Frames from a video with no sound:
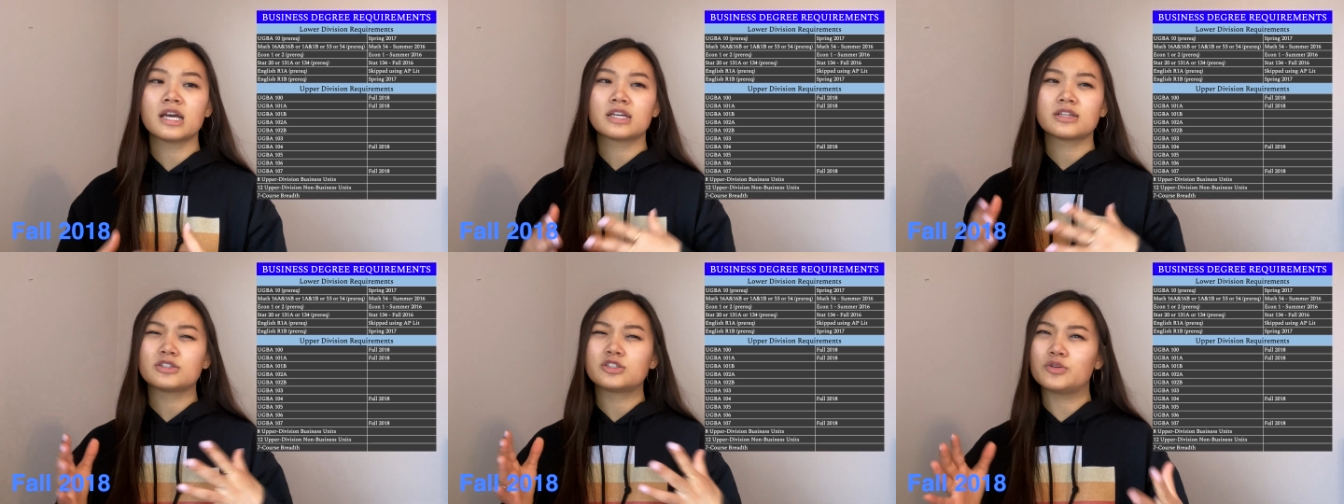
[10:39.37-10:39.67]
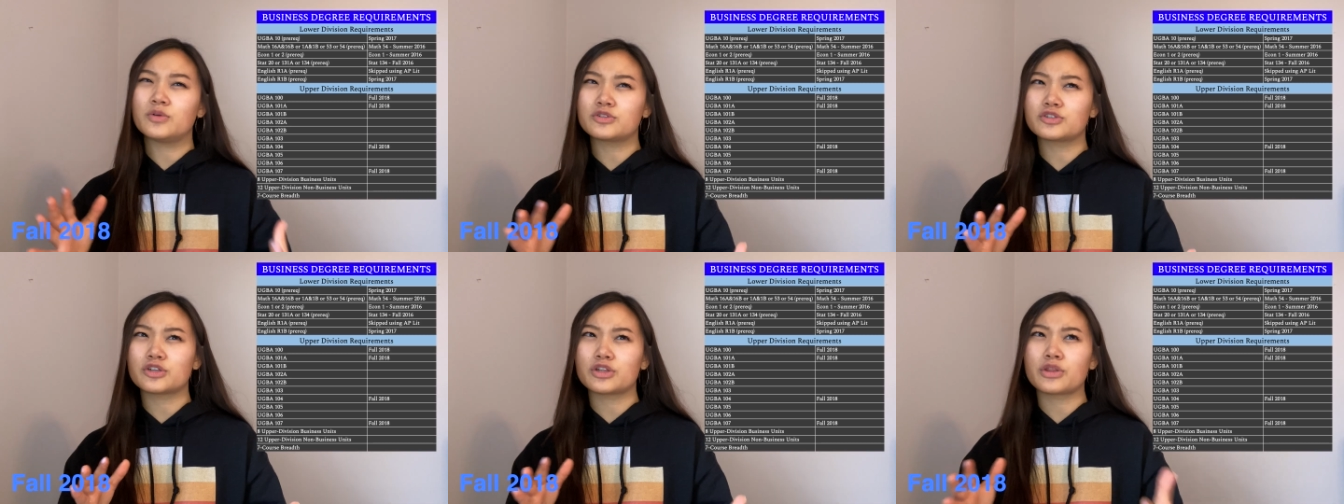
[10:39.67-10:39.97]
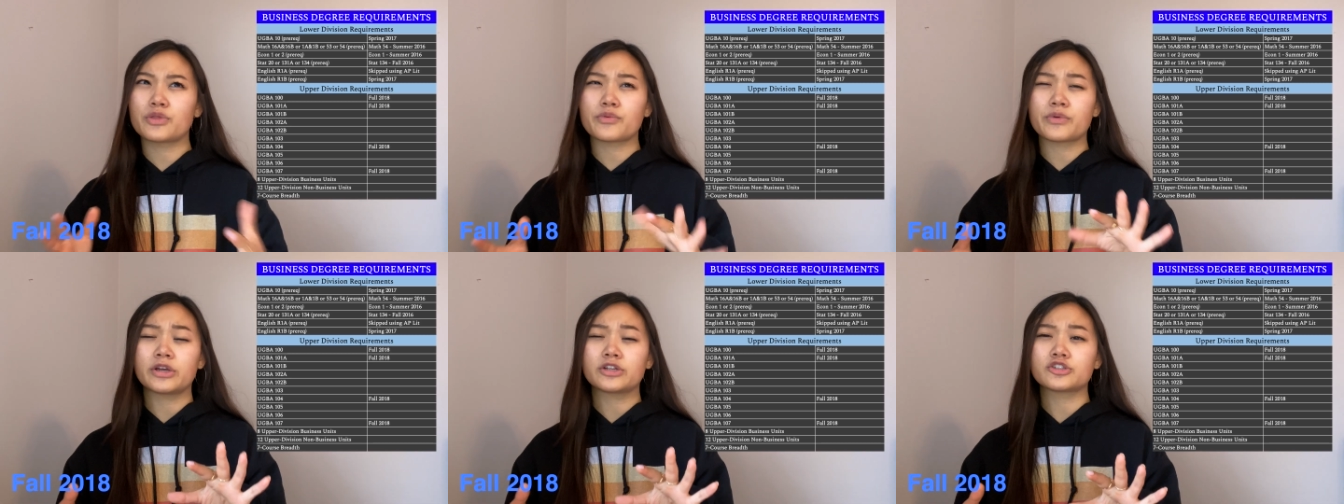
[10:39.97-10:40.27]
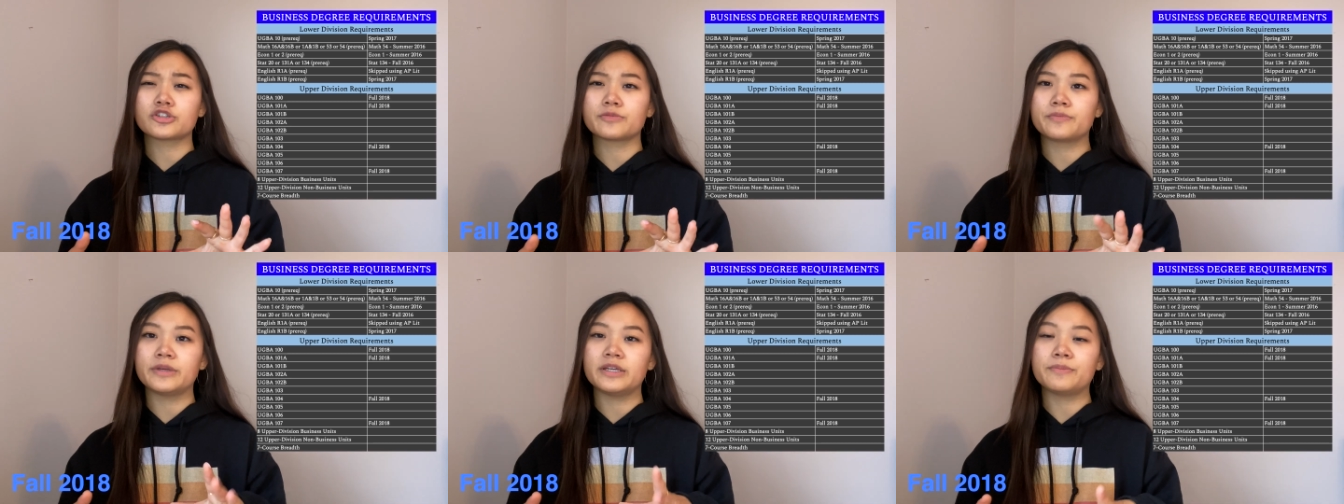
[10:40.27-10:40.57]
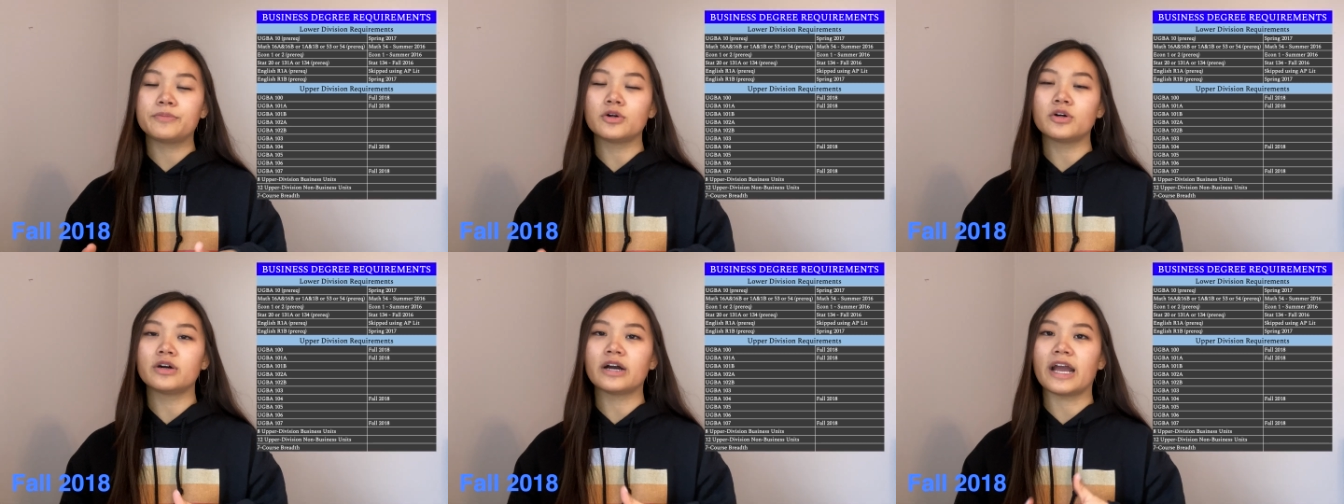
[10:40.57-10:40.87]
200, 300
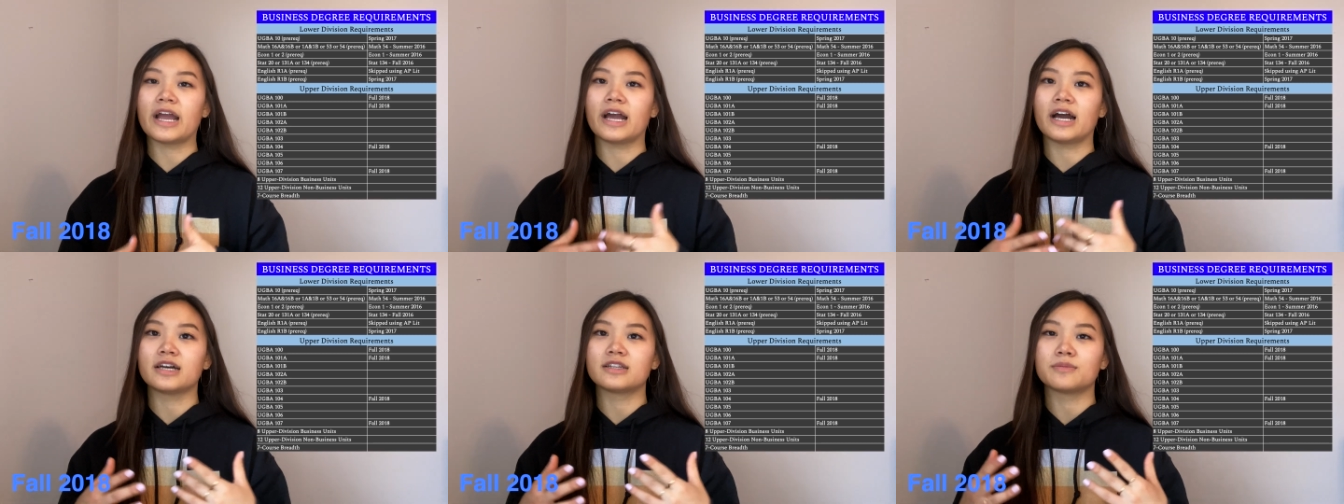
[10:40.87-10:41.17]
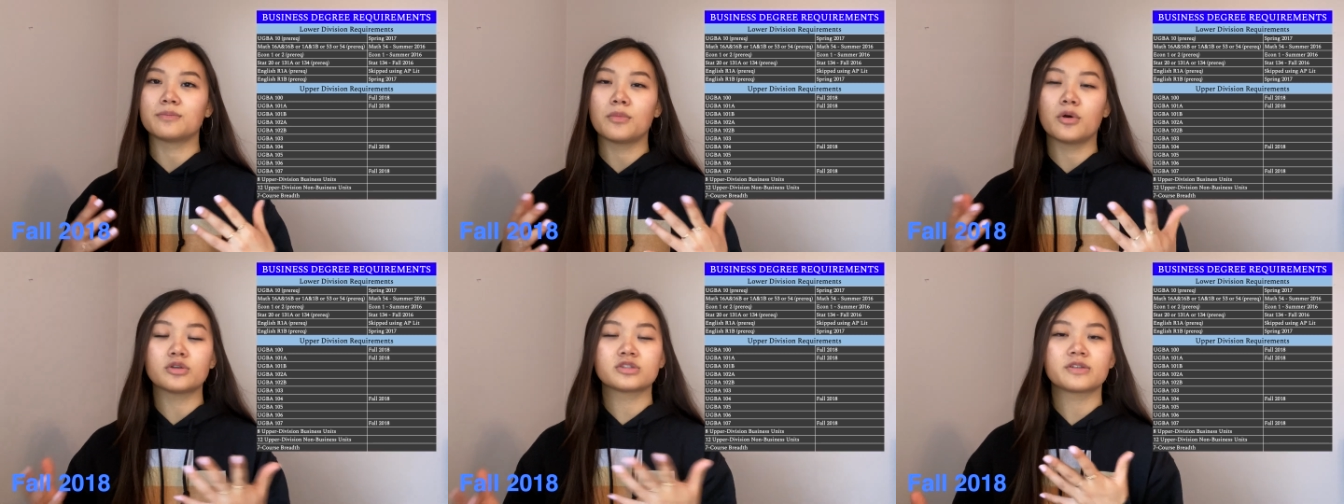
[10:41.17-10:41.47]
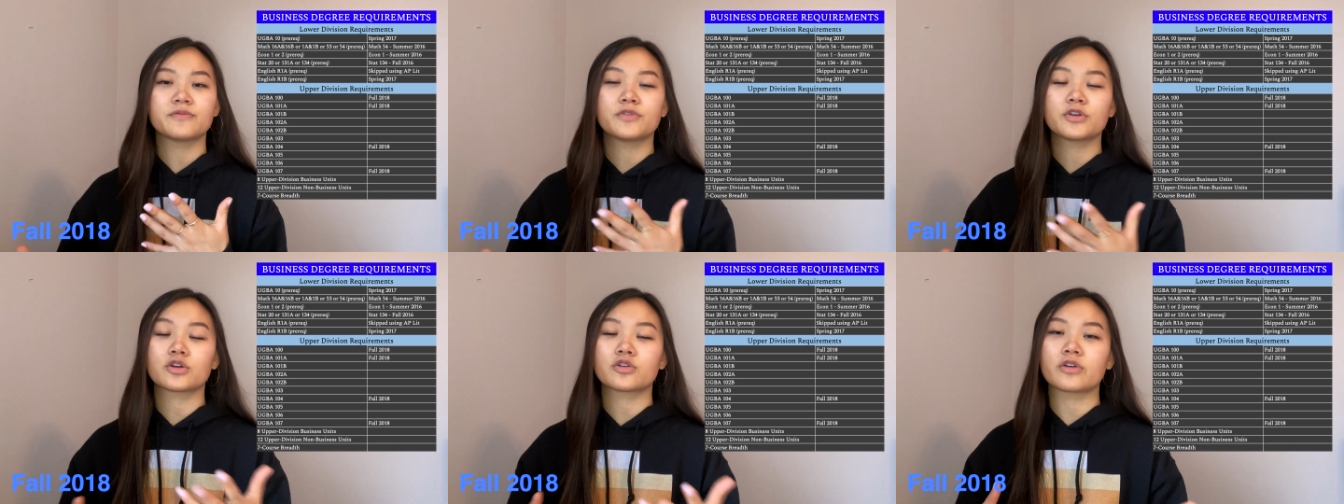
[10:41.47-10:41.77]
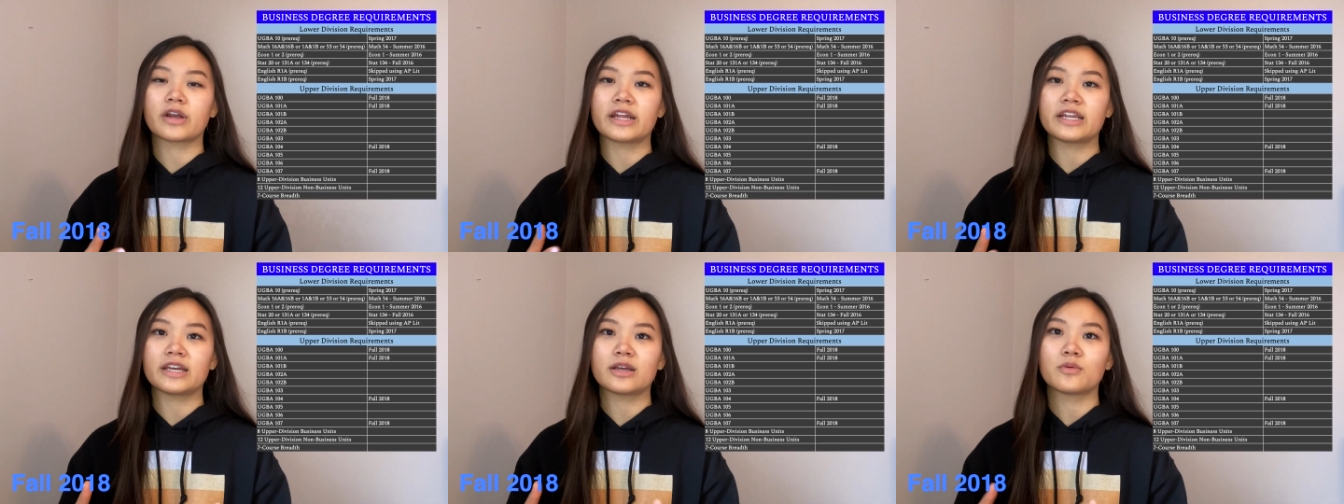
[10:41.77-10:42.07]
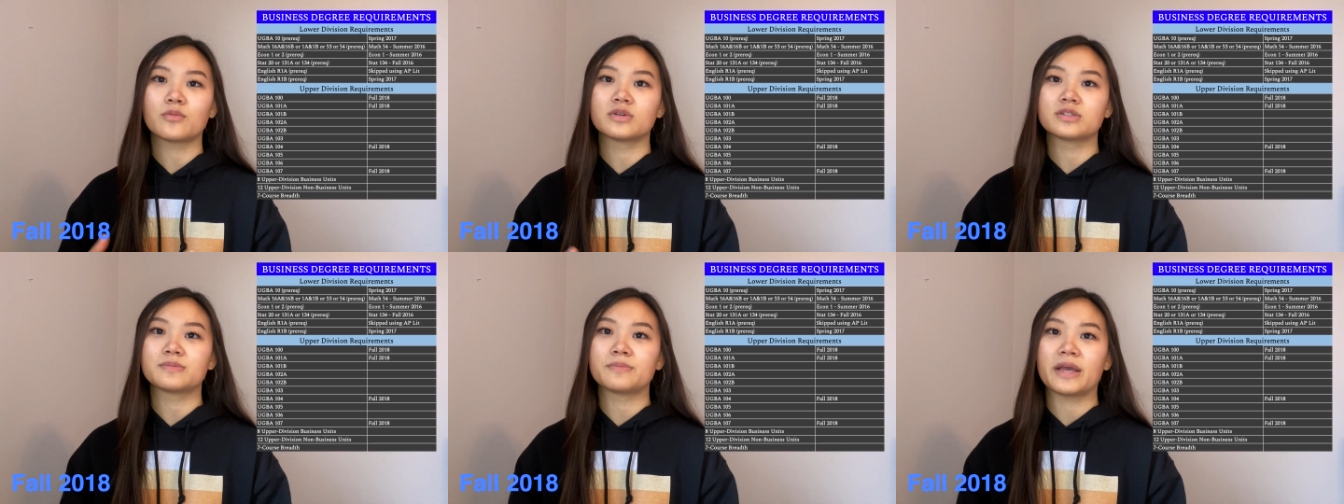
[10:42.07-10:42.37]
people, and most of your grading
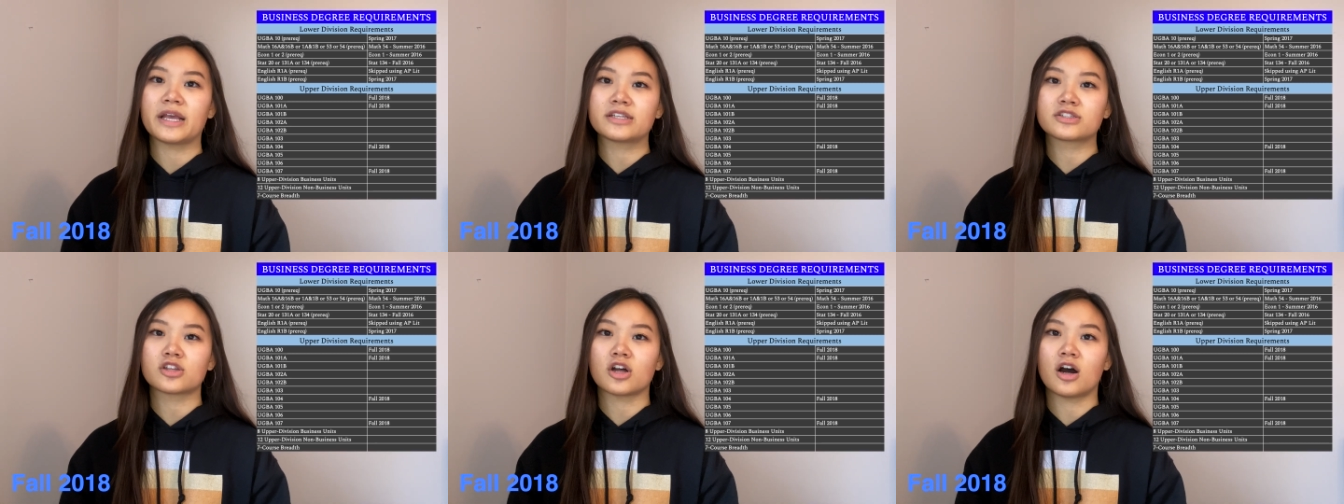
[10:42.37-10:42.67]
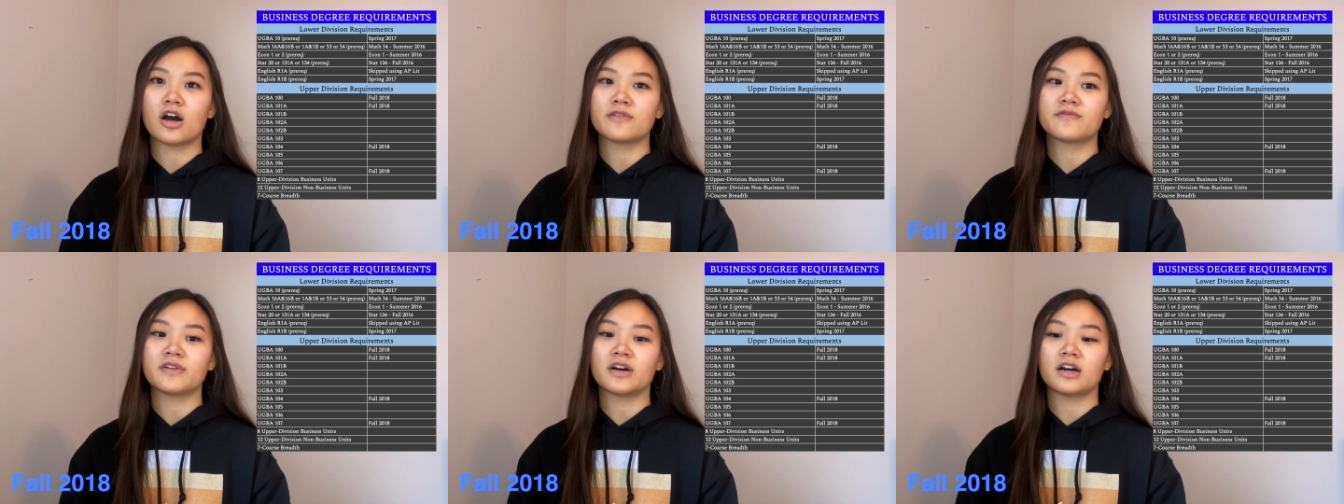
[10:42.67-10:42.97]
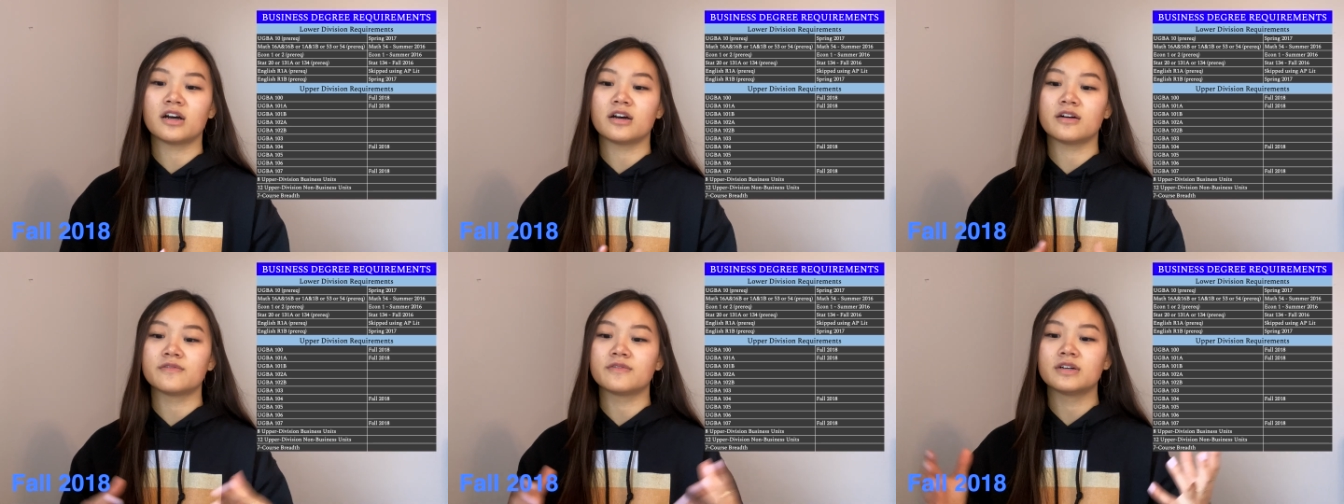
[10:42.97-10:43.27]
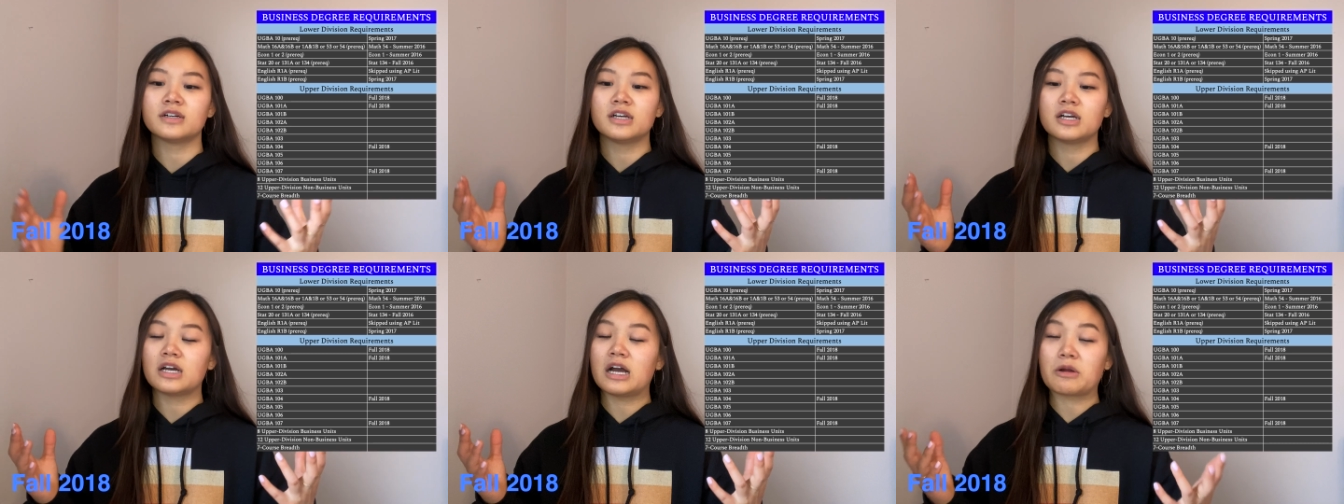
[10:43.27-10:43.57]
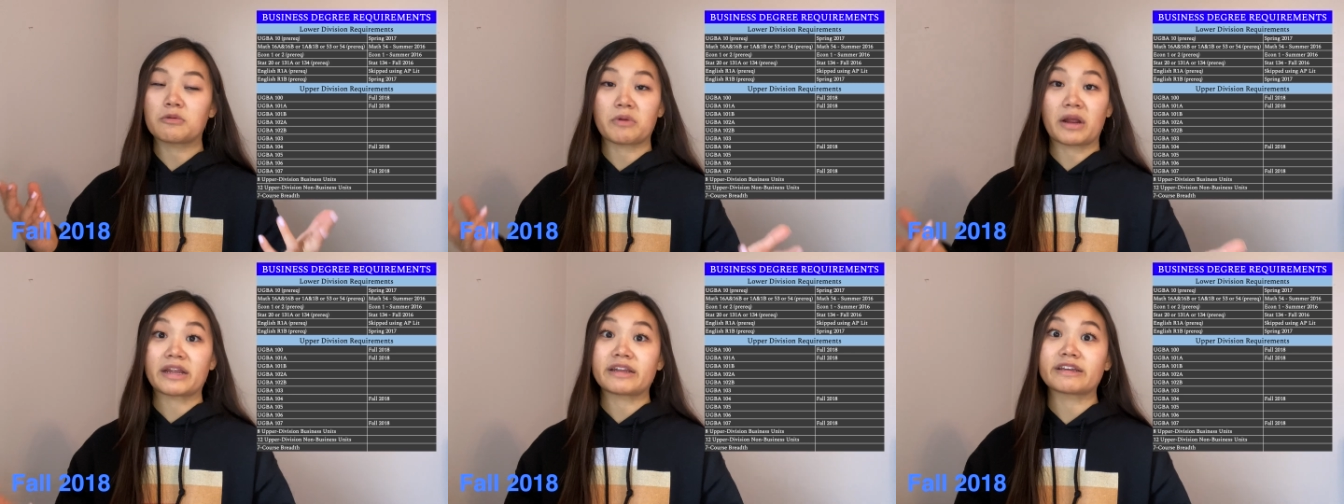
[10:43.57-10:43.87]
was based off of
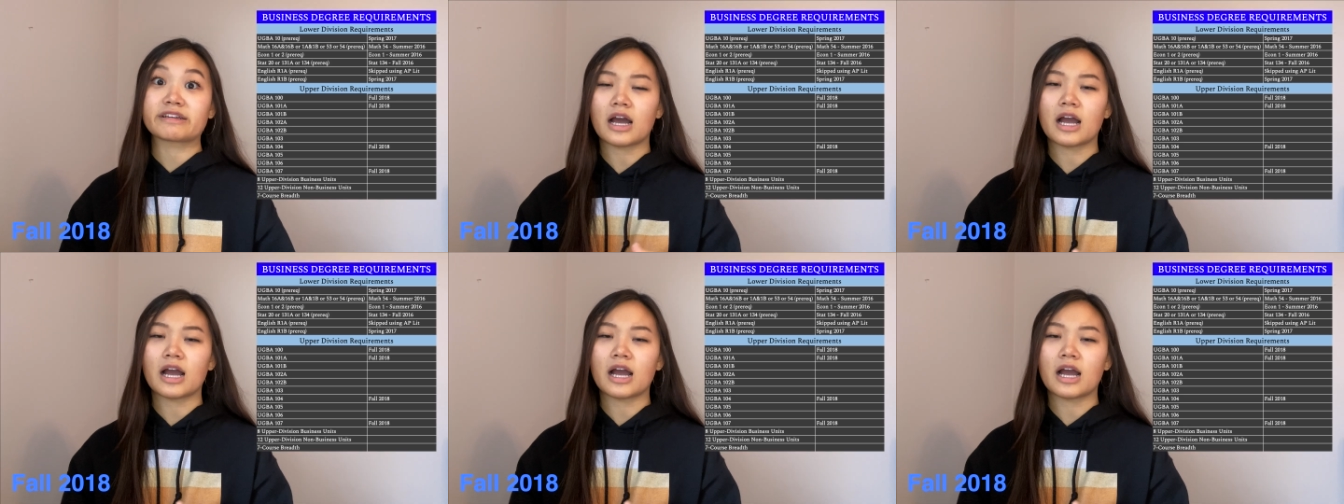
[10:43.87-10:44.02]
writing.